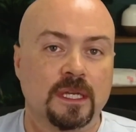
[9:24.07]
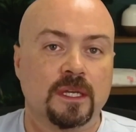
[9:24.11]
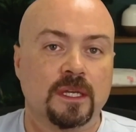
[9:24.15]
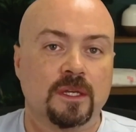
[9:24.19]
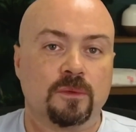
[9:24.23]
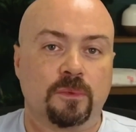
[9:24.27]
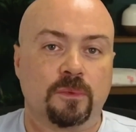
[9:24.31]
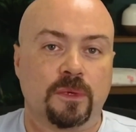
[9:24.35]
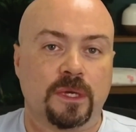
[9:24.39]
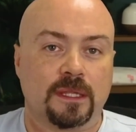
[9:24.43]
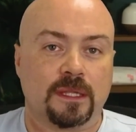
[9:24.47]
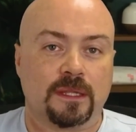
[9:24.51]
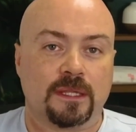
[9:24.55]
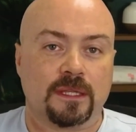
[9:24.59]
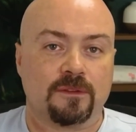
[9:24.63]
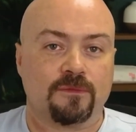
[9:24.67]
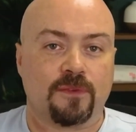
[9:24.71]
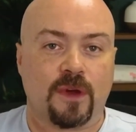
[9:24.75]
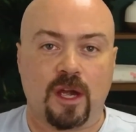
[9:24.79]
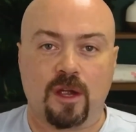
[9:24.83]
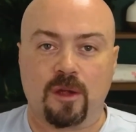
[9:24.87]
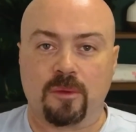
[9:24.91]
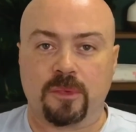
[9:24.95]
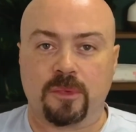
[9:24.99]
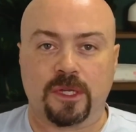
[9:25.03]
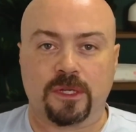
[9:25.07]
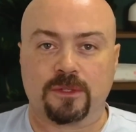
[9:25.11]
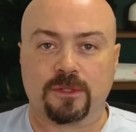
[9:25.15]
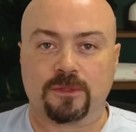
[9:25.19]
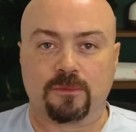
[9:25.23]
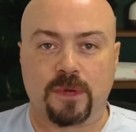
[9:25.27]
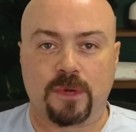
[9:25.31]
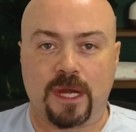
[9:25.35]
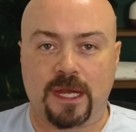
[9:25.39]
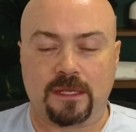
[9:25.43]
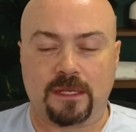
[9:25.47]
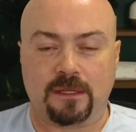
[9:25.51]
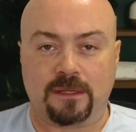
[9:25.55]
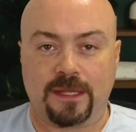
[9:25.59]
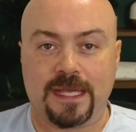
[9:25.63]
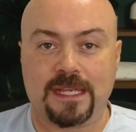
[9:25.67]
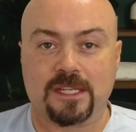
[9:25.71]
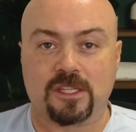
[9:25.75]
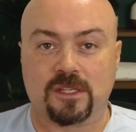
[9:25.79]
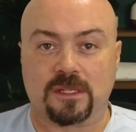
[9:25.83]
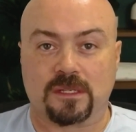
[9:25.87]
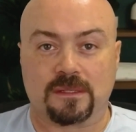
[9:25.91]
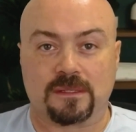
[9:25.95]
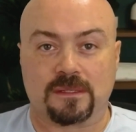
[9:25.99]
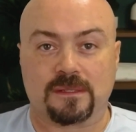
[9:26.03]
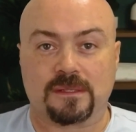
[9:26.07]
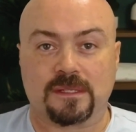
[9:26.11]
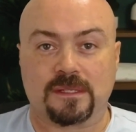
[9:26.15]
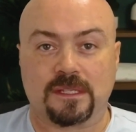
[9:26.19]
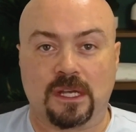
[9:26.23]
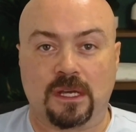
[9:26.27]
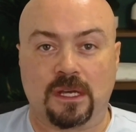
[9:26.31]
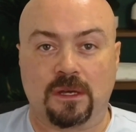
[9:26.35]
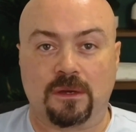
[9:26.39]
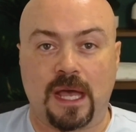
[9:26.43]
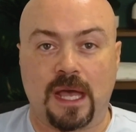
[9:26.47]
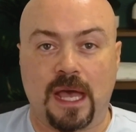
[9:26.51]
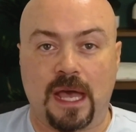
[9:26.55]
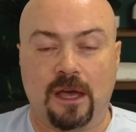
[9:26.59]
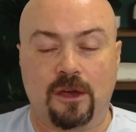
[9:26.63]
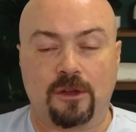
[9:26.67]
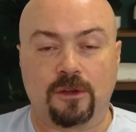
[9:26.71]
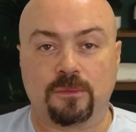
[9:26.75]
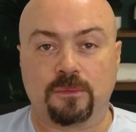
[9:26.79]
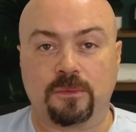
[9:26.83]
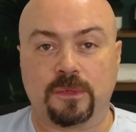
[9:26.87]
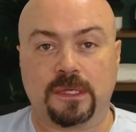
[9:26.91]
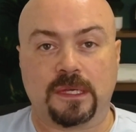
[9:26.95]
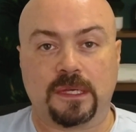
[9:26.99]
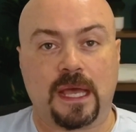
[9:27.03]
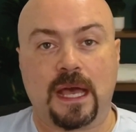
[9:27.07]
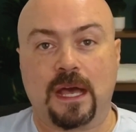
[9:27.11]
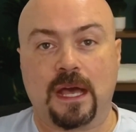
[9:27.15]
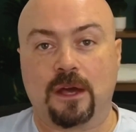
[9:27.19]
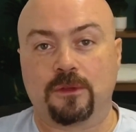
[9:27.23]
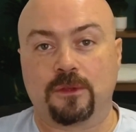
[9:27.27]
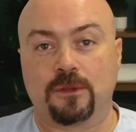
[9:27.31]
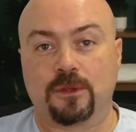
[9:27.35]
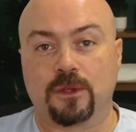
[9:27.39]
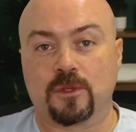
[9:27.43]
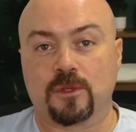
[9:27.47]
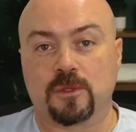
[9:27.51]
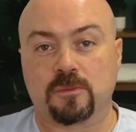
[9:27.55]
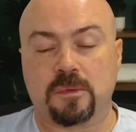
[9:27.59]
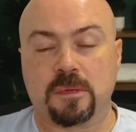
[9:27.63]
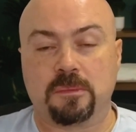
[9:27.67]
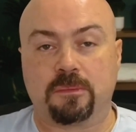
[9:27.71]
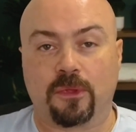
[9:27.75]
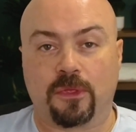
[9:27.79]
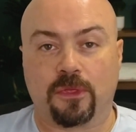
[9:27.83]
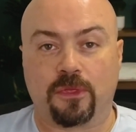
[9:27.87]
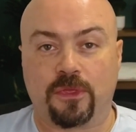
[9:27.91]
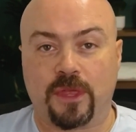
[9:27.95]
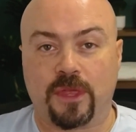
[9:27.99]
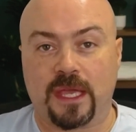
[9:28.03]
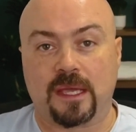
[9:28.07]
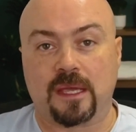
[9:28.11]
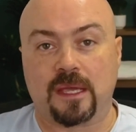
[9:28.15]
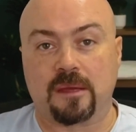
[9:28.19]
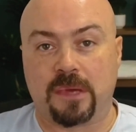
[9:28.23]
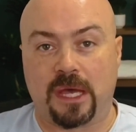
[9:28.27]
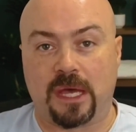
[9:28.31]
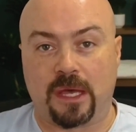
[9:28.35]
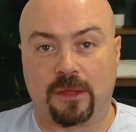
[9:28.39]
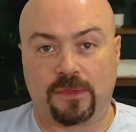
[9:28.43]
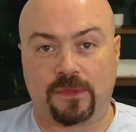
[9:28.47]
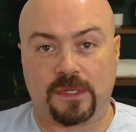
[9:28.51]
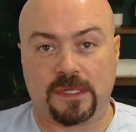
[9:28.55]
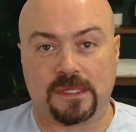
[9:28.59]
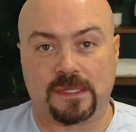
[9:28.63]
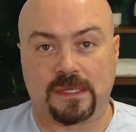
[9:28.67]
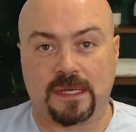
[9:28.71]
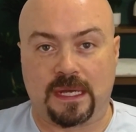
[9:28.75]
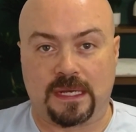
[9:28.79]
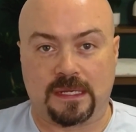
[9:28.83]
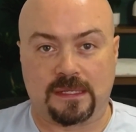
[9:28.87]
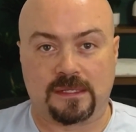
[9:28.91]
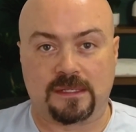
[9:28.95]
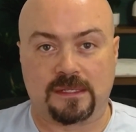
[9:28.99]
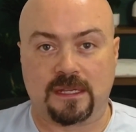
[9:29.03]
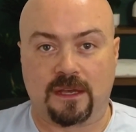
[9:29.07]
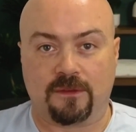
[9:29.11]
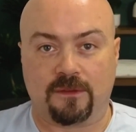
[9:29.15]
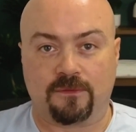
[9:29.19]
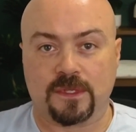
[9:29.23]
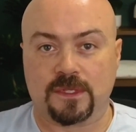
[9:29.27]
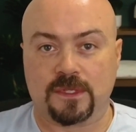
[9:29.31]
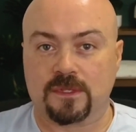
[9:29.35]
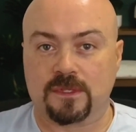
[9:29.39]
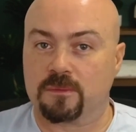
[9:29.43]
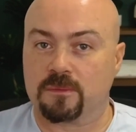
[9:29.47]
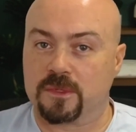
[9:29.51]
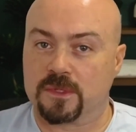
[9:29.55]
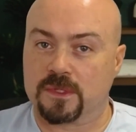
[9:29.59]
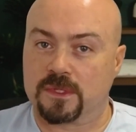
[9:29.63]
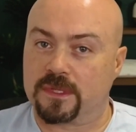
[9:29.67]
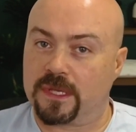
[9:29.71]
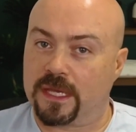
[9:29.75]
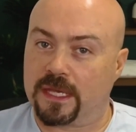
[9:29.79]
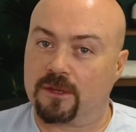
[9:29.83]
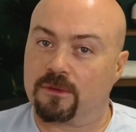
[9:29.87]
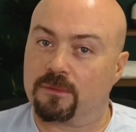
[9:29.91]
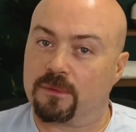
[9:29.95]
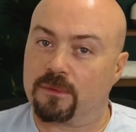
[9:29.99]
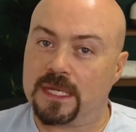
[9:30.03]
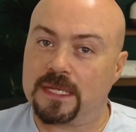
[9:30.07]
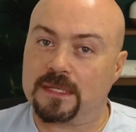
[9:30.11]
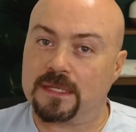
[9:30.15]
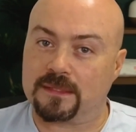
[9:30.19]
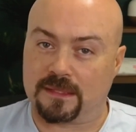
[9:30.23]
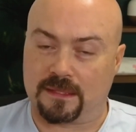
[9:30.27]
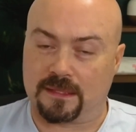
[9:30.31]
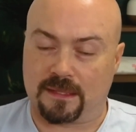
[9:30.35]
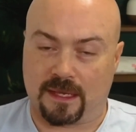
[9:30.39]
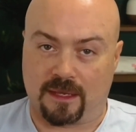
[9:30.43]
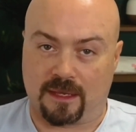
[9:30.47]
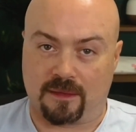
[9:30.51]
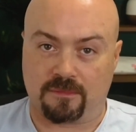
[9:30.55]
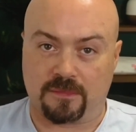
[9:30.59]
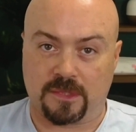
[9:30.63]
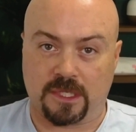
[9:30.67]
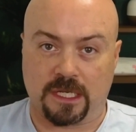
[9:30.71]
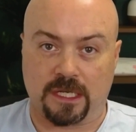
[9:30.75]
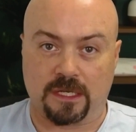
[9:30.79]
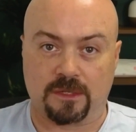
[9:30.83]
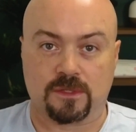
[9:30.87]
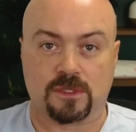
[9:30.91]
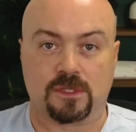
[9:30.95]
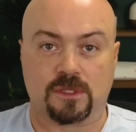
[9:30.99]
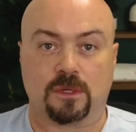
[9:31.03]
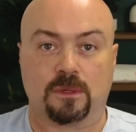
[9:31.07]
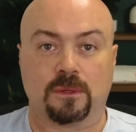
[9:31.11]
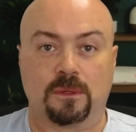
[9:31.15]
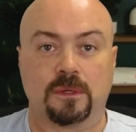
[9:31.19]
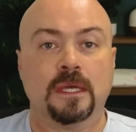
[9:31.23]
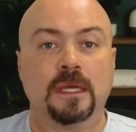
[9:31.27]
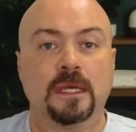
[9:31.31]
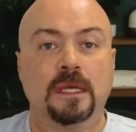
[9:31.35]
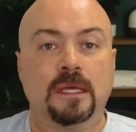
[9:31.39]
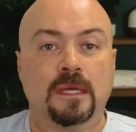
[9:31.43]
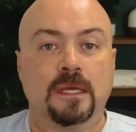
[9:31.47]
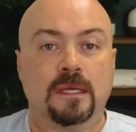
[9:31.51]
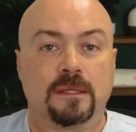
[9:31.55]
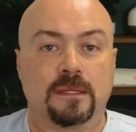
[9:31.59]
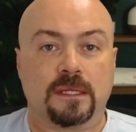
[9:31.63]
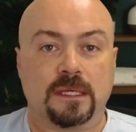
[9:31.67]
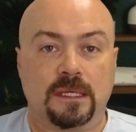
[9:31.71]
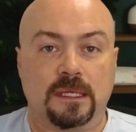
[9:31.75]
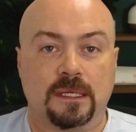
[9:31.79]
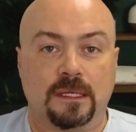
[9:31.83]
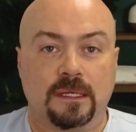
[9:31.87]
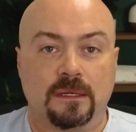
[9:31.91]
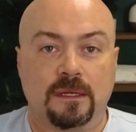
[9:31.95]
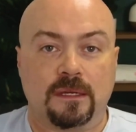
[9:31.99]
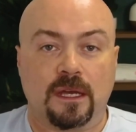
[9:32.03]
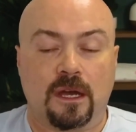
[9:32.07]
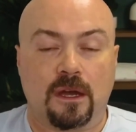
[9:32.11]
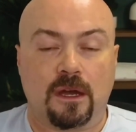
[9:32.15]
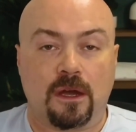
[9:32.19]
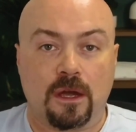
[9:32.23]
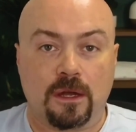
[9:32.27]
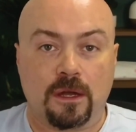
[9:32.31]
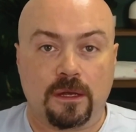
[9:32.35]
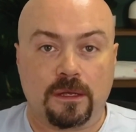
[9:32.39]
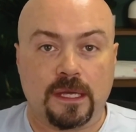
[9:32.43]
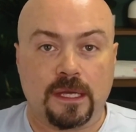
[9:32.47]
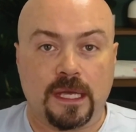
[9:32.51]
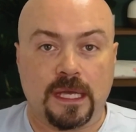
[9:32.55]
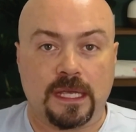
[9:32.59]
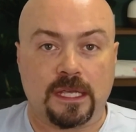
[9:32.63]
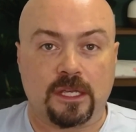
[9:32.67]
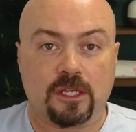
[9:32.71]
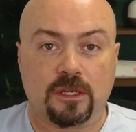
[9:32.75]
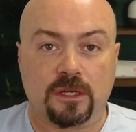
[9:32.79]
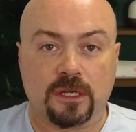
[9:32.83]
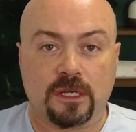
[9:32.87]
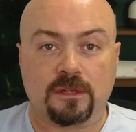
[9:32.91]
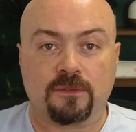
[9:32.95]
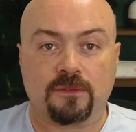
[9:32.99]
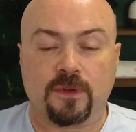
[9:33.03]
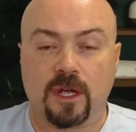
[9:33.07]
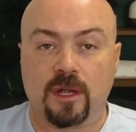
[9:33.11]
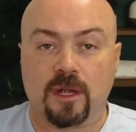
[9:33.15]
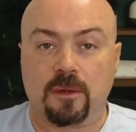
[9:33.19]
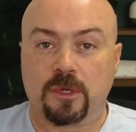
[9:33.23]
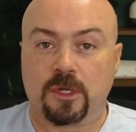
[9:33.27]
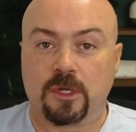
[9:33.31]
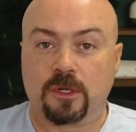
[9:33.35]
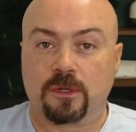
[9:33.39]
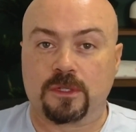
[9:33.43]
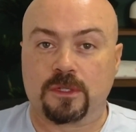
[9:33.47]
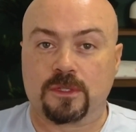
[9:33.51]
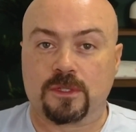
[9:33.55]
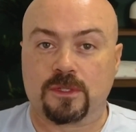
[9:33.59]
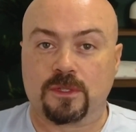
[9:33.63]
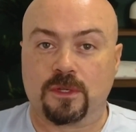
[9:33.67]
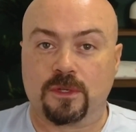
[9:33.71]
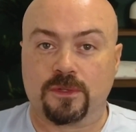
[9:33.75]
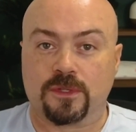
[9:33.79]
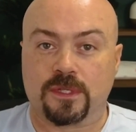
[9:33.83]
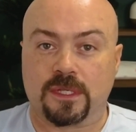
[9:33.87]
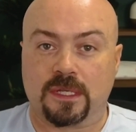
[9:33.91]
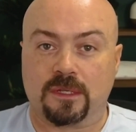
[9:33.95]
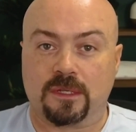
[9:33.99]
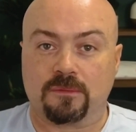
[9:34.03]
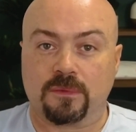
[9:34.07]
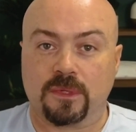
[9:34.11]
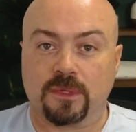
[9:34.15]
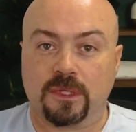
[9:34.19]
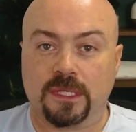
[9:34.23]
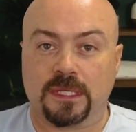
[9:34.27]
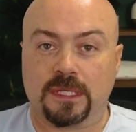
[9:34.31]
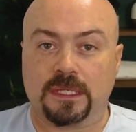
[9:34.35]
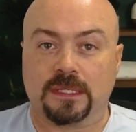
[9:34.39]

with environmental regulations. How do those people think about this kind of stuff? It's almost like Greek to them, So a good environmental consultant really